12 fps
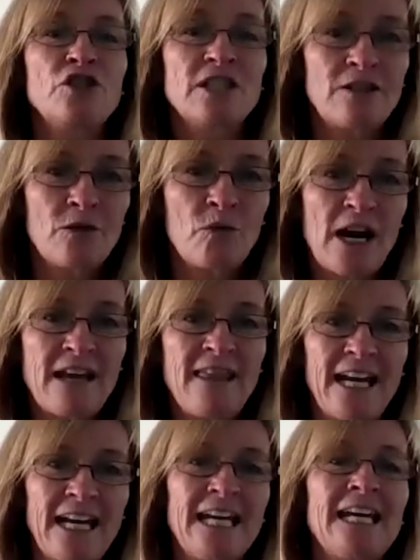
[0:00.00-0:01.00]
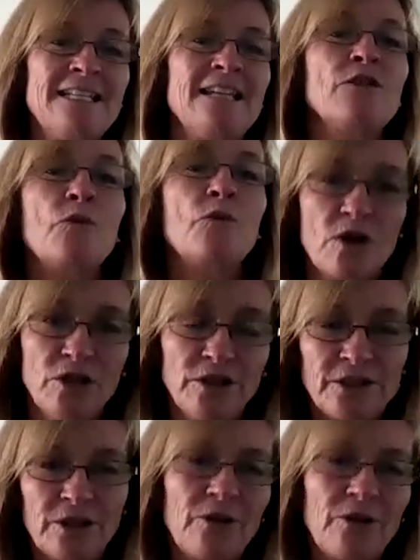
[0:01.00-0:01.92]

just the way that he is in the world or,